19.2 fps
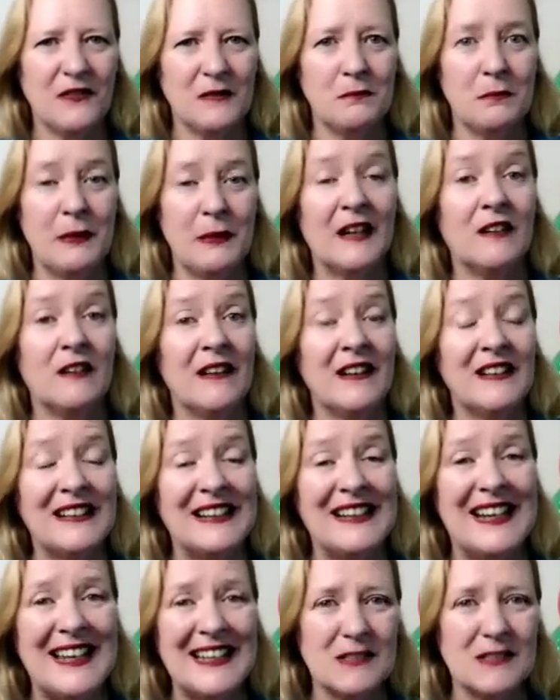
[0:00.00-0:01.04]
and background
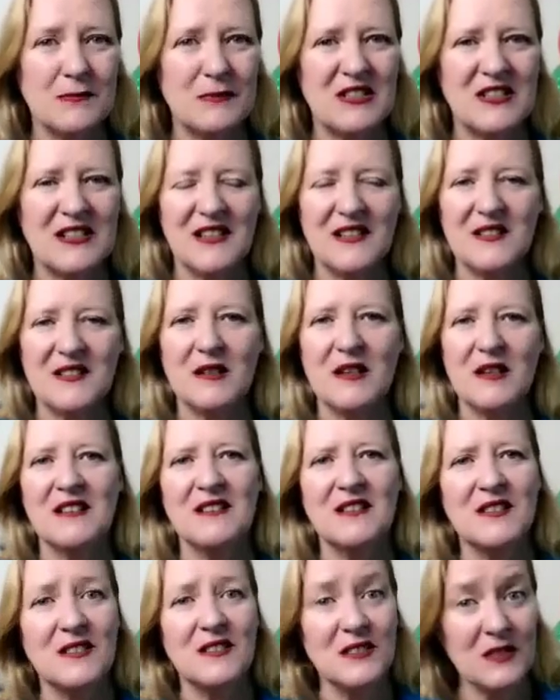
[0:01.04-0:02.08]
and expertise
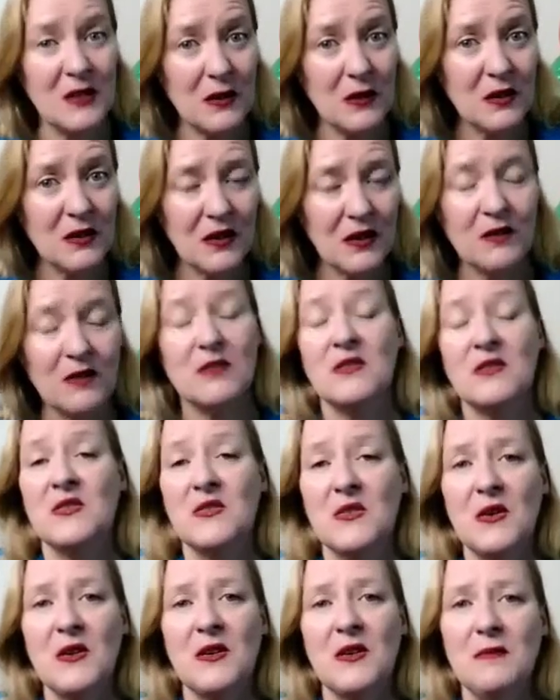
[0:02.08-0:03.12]
across
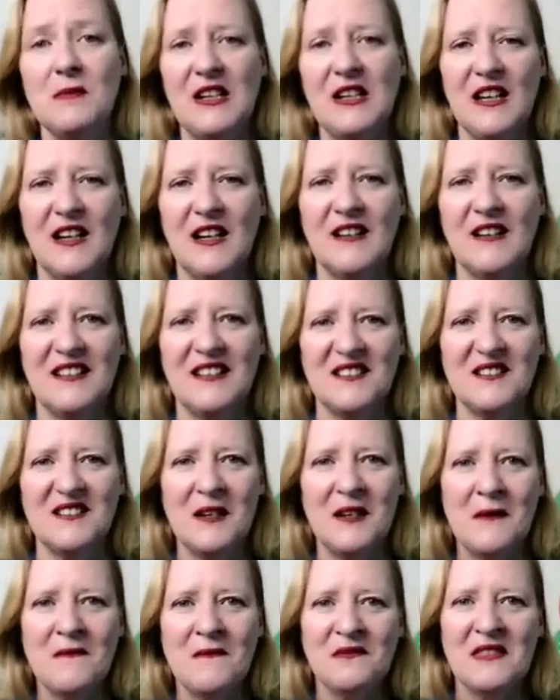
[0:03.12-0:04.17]
so many areas.